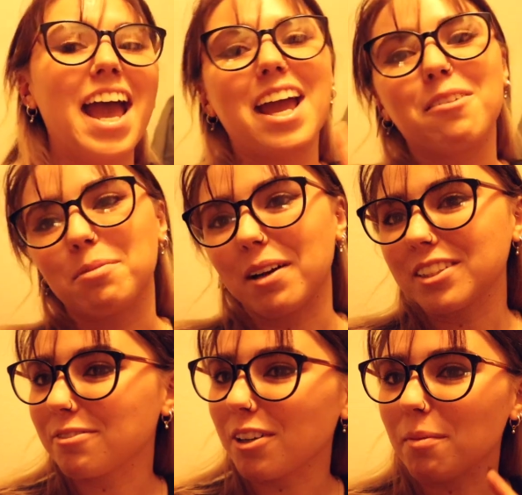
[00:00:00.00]
And we're
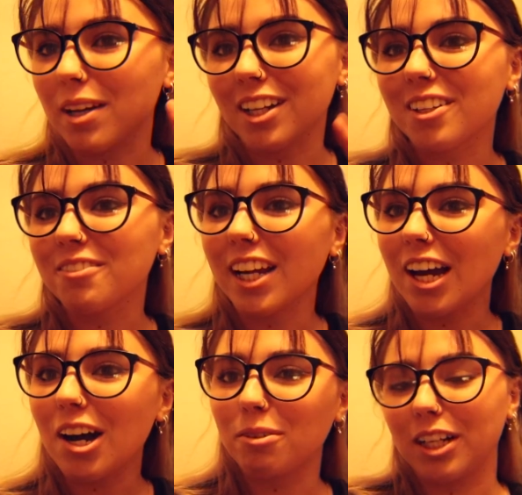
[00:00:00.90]
about to film another
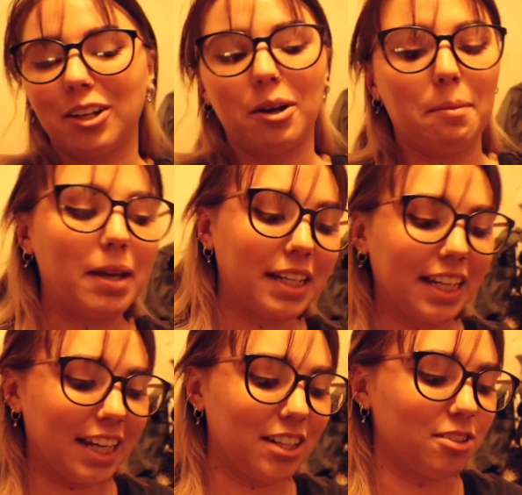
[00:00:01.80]
video. We're gonna go on a
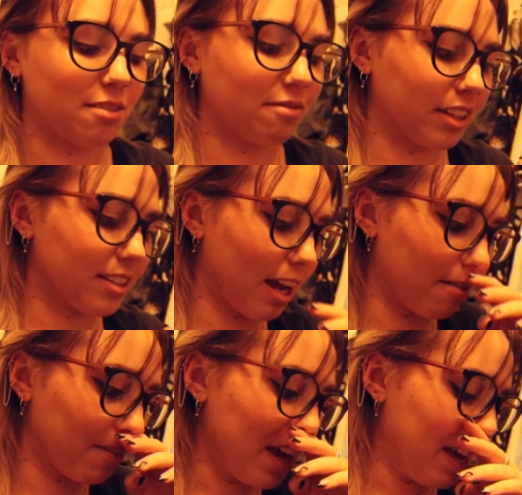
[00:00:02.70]
picnic and do some fun stuff.